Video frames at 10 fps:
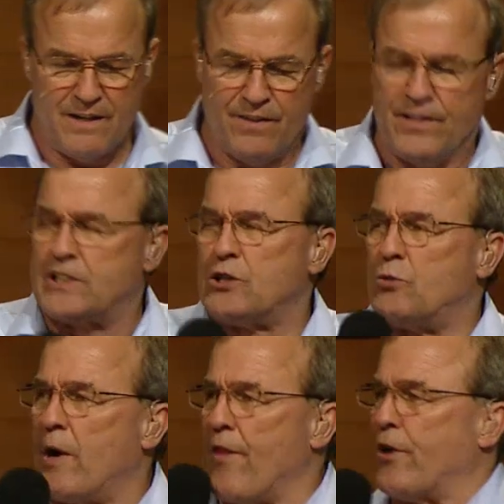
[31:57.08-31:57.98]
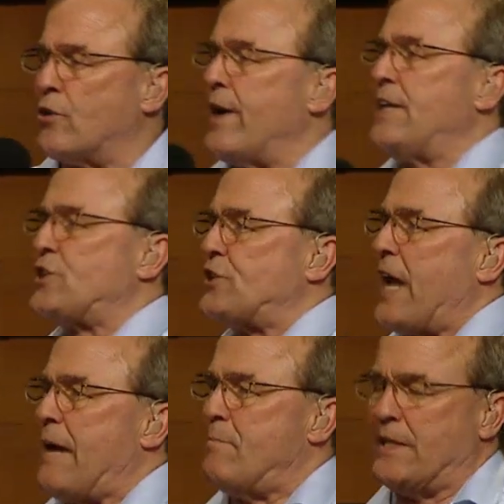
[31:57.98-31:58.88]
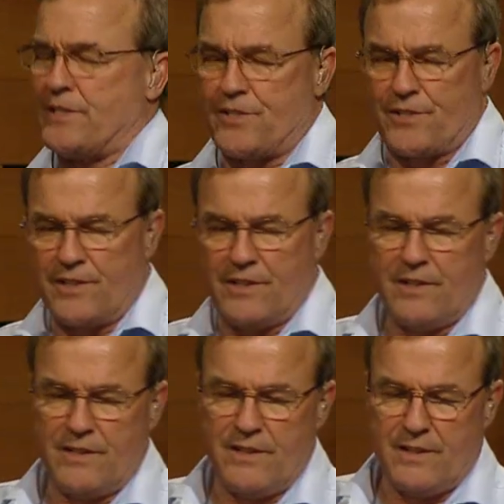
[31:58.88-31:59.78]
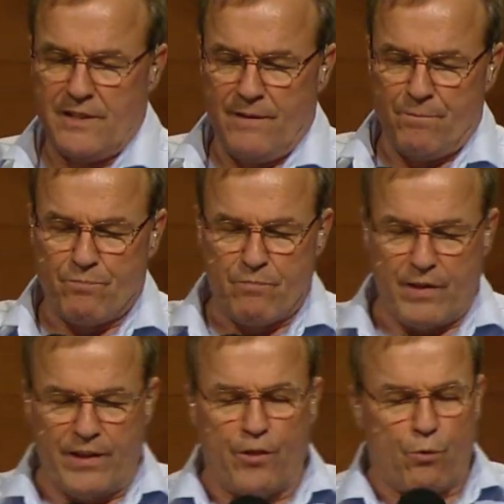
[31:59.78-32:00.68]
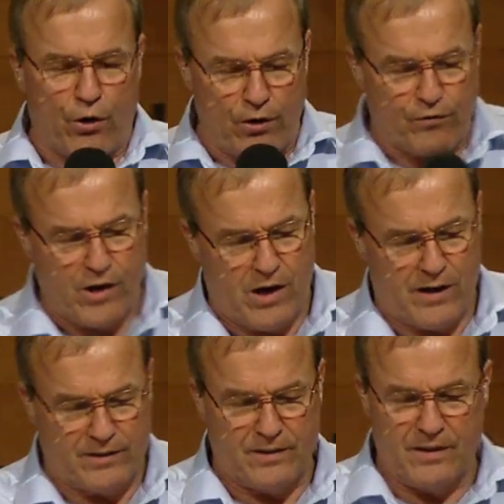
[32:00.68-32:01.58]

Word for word: This is one of the great statements in the Word of God.